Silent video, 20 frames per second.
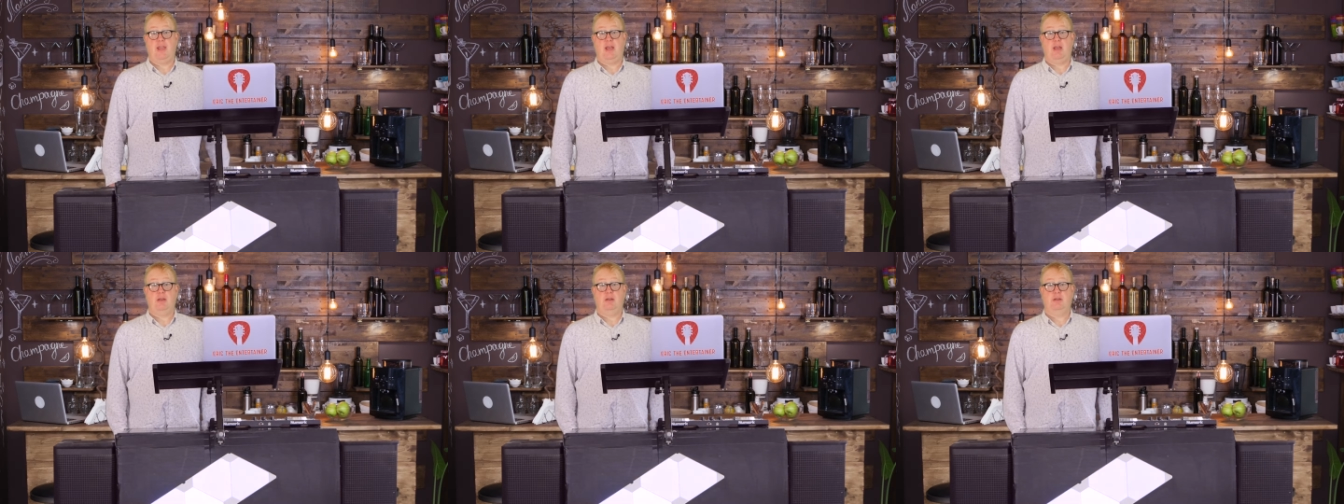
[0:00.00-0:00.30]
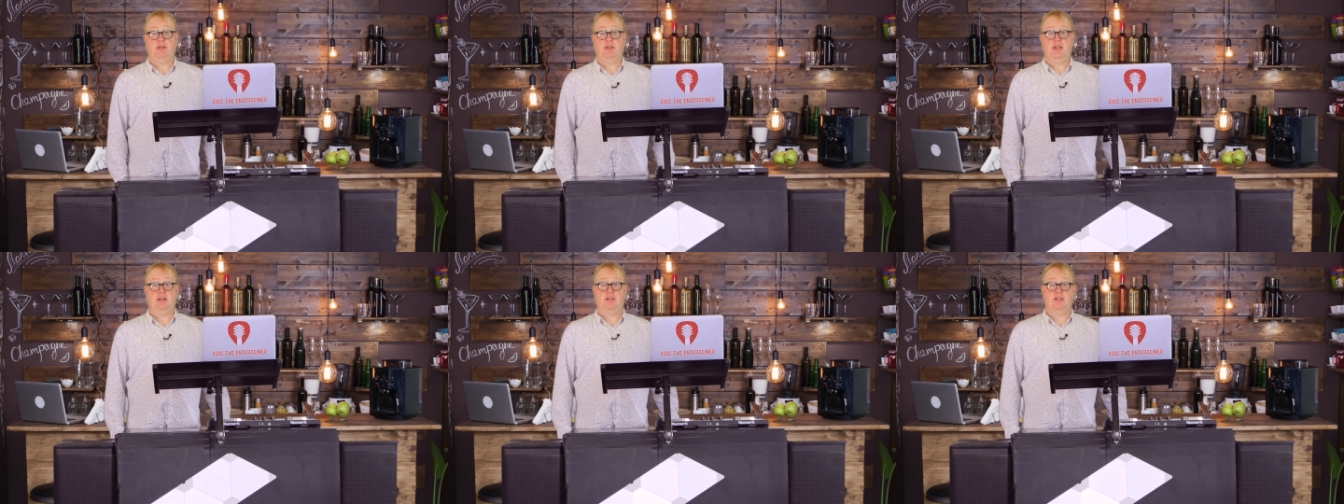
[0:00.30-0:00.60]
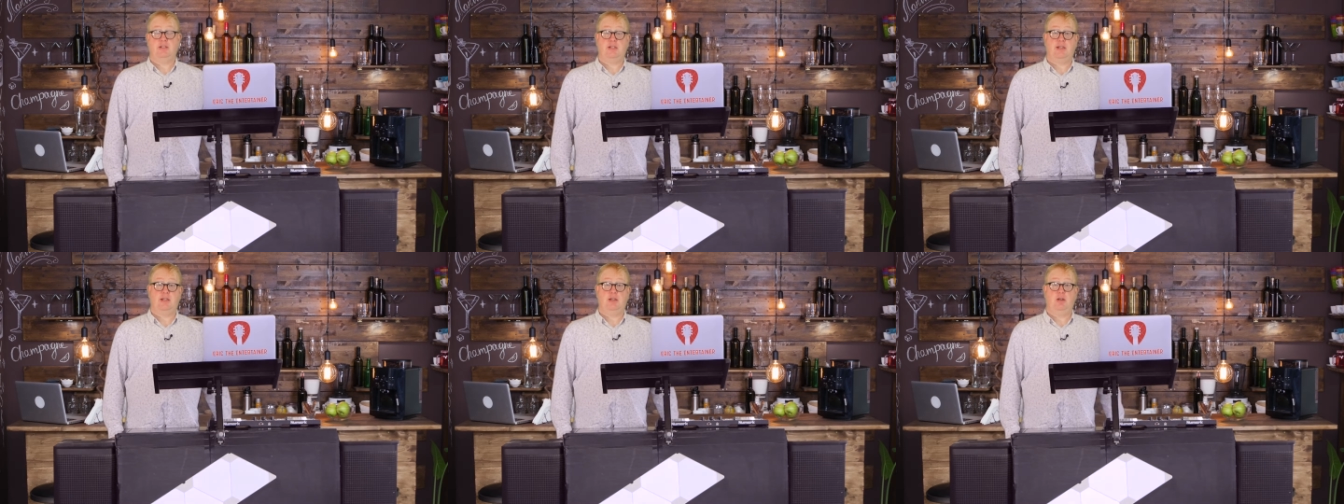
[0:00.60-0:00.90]
uh, get to
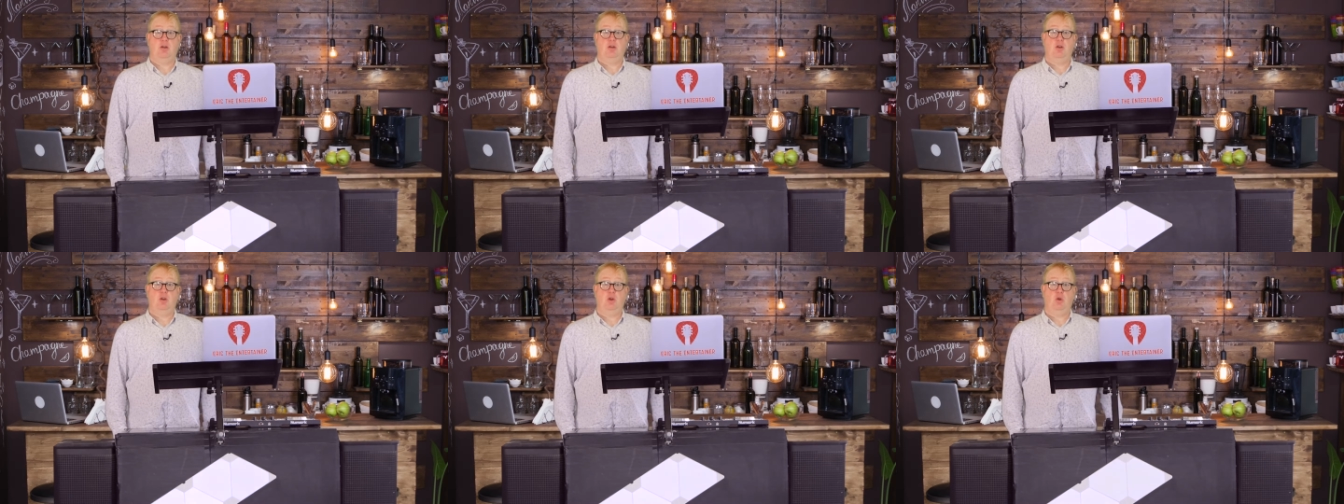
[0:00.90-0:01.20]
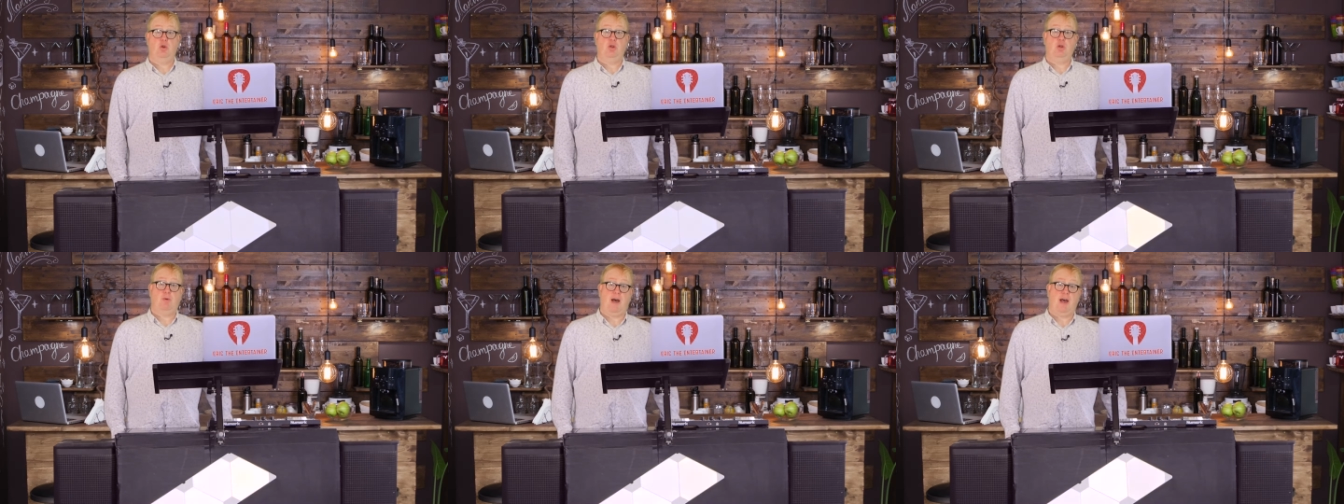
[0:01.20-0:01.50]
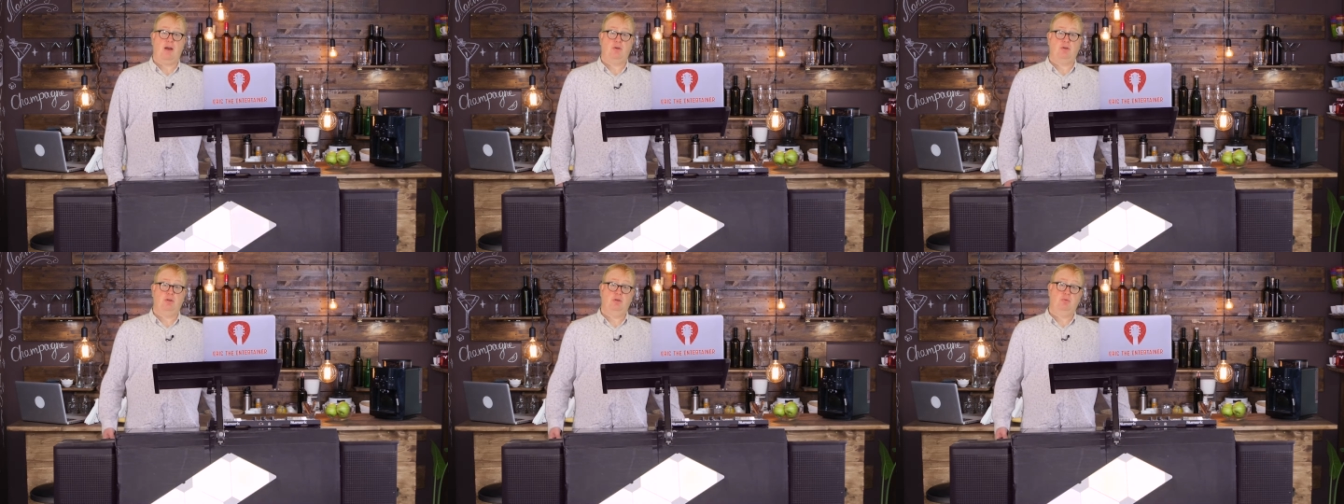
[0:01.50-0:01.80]
see who you
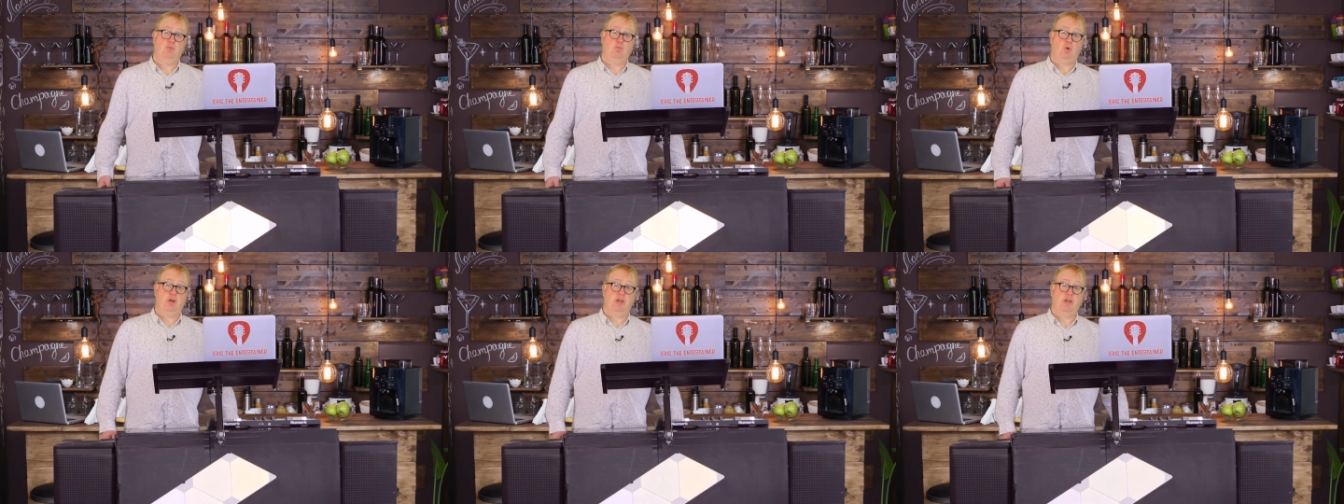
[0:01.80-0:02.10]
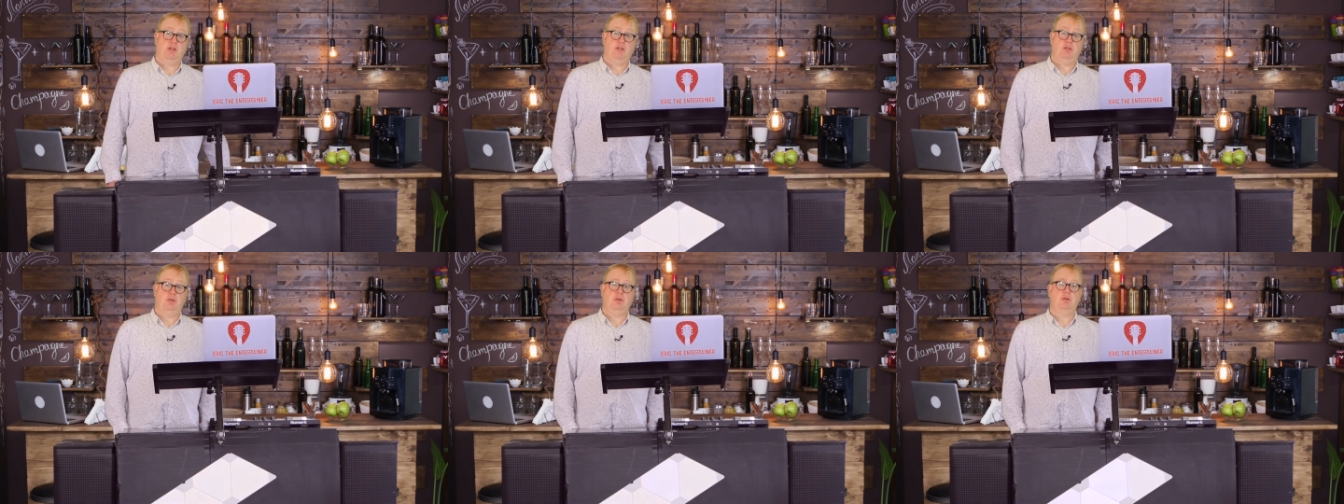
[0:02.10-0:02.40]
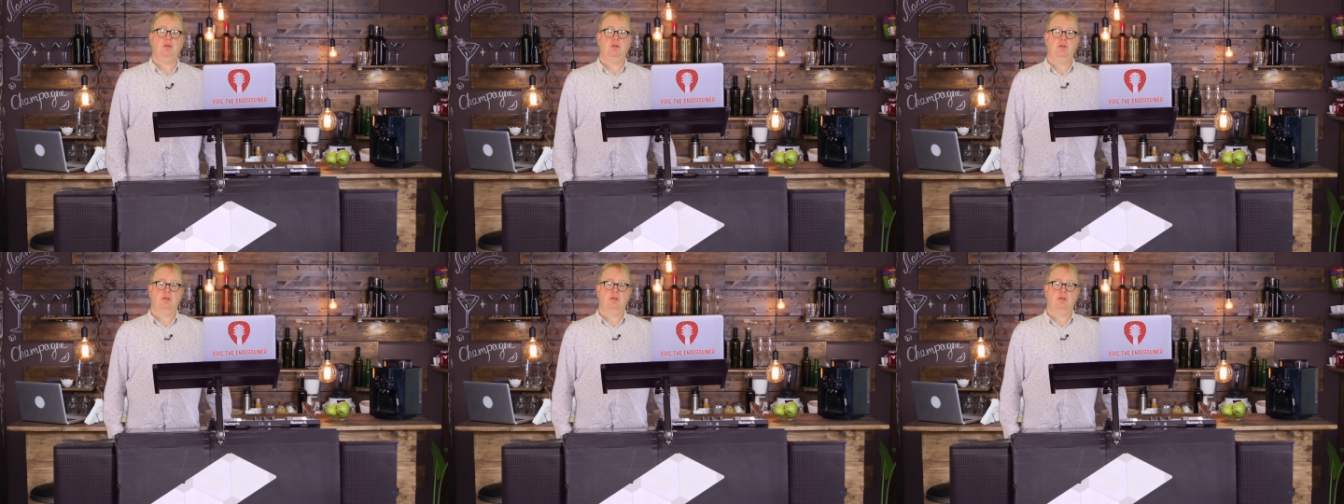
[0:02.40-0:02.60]
are and what you do.